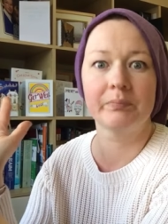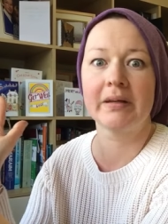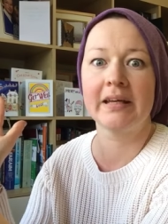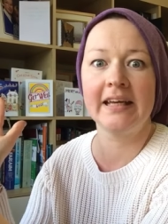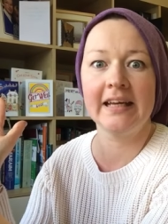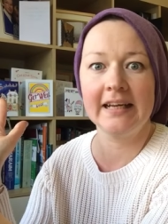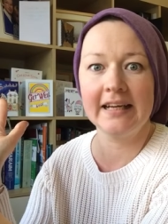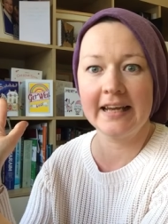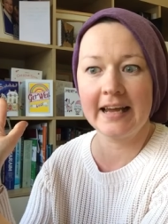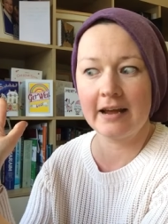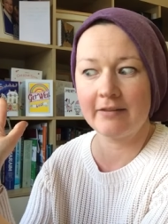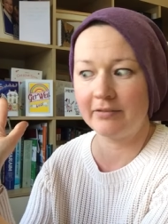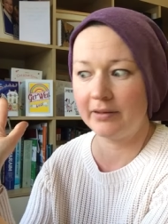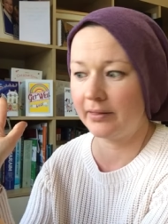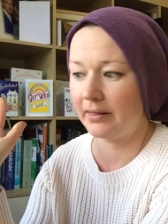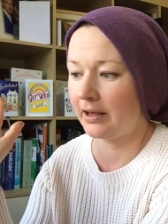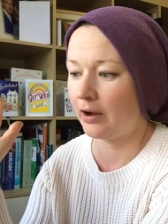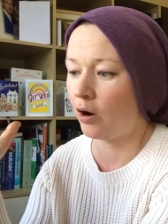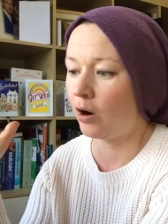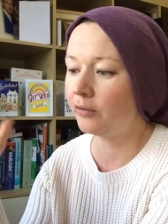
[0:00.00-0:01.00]
killing
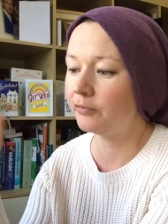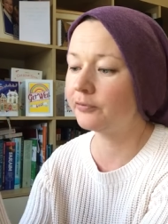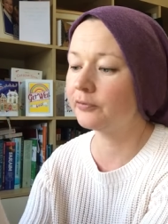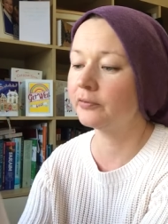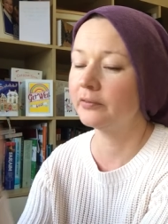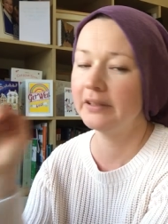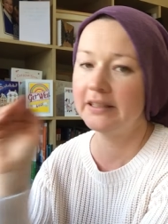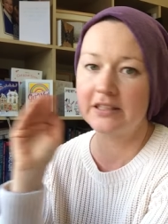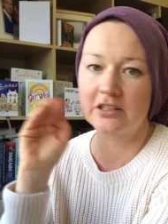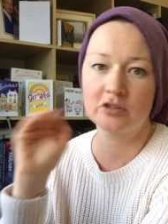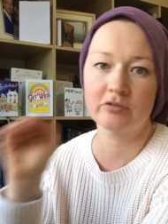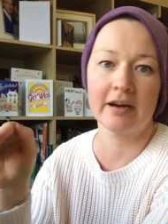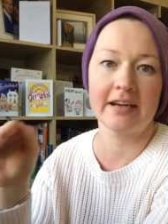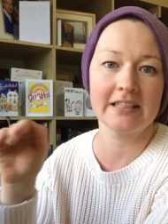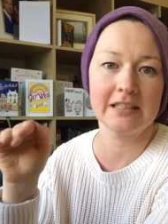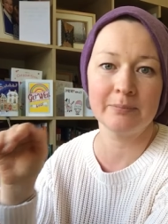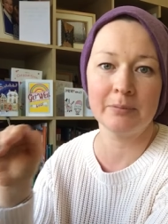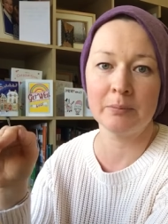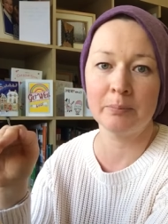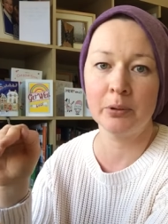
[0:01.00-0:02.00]
everything off. It's
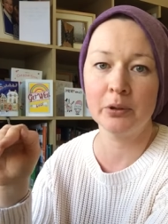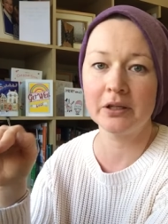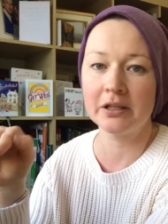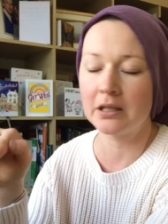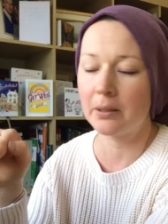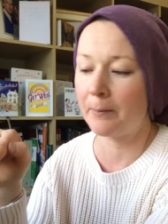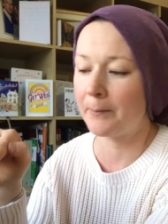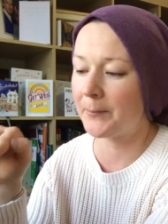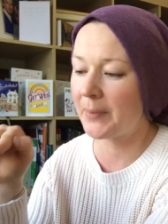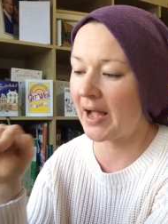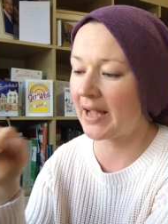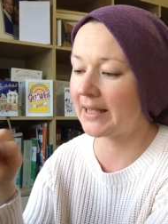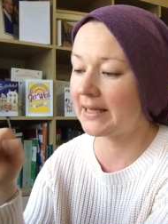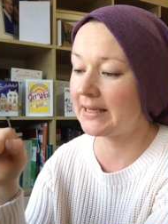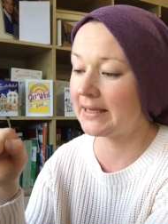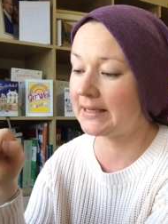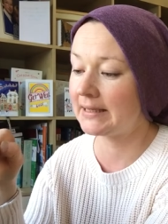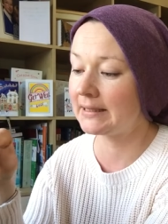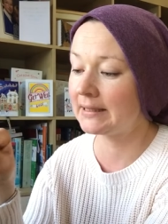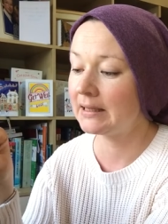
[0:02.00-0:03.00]
great to be putting them back
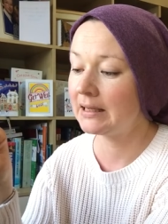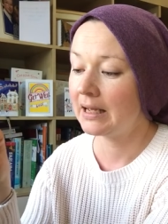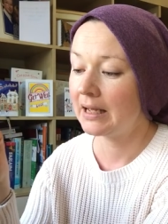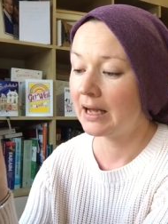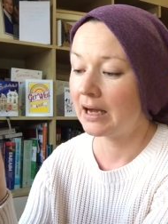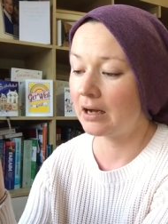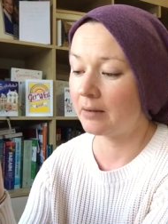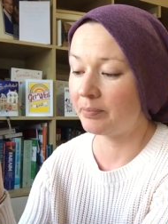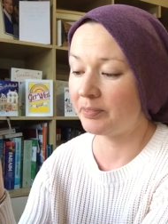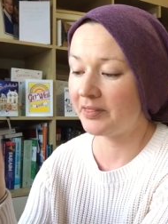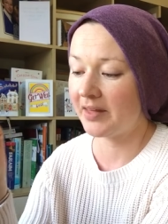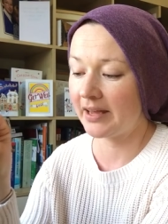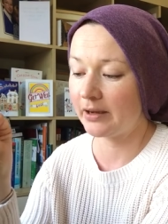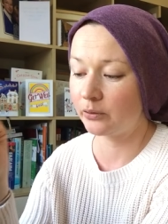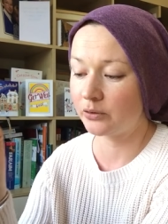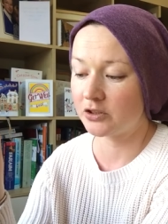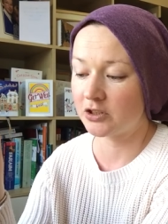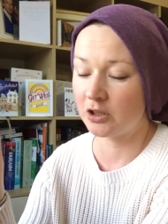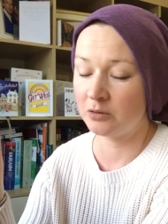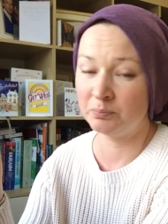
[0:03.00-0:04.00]
in. Um, they
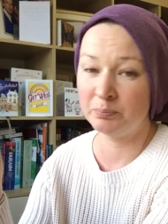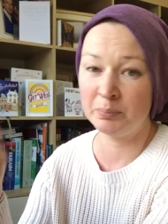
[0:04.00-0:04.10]
also